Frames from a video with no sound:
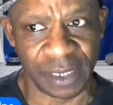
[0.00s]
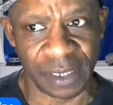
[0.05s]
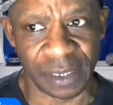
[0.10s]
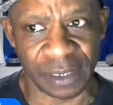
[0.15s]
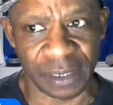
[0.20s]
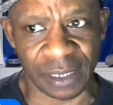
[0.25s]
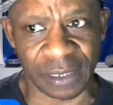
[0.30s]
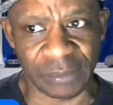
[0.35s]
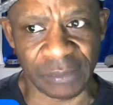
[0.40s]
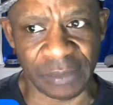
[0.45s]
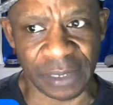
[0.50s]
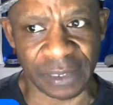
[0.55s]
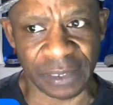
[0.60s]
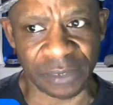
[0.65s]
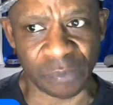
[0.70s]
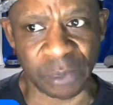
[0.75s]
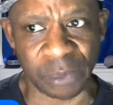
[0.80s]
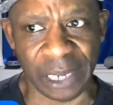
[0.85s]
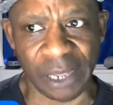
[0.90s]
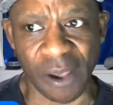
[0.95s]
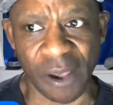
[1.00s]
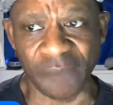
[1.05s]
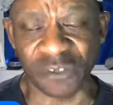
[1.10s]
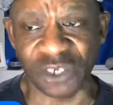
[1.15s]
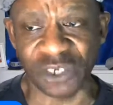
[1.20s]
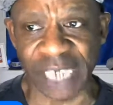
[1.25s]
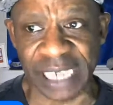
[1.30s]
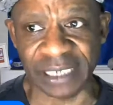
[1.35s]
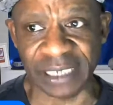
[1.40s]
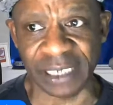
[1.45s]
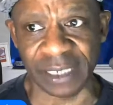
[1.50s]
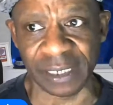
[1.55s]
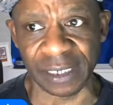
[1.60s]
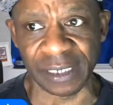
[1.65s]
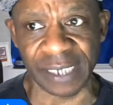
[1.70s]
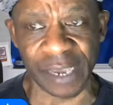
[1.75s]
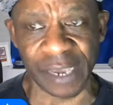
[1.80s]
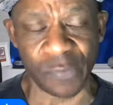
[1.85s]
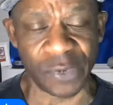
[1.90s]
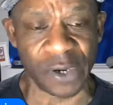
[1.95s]
playoff chase, because it look
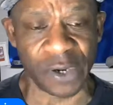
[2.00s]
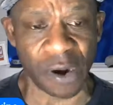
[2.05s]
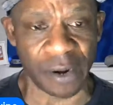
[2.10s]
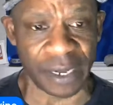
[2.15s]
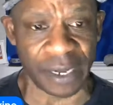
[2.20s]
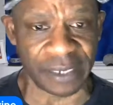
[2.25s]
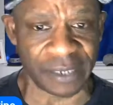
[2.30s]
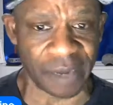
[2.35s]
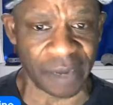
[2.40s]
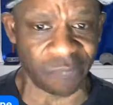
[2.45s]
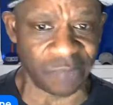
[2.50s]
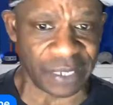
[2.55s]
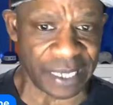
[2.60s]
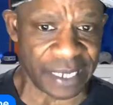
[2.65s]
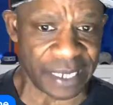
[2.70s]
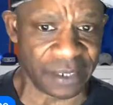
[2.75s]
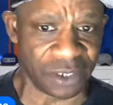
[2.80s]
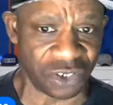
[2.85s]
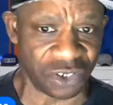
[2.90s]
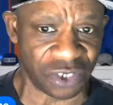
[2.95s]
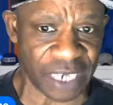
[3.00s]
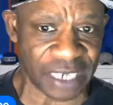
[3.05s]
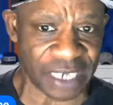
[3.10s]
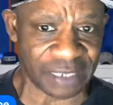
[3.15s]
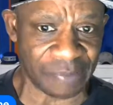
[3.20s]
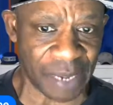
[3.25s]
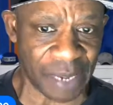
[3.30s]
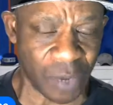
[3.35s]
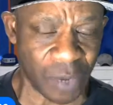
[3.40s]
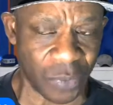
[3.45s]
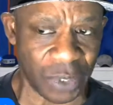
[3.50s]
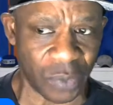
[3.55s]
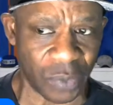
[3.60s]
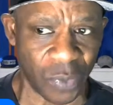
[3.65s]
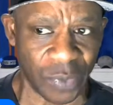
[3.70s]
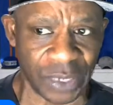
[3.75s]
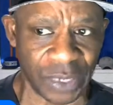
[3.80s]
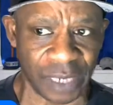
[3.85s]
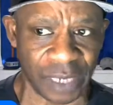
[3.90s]
like we are definitely in the chase, man. We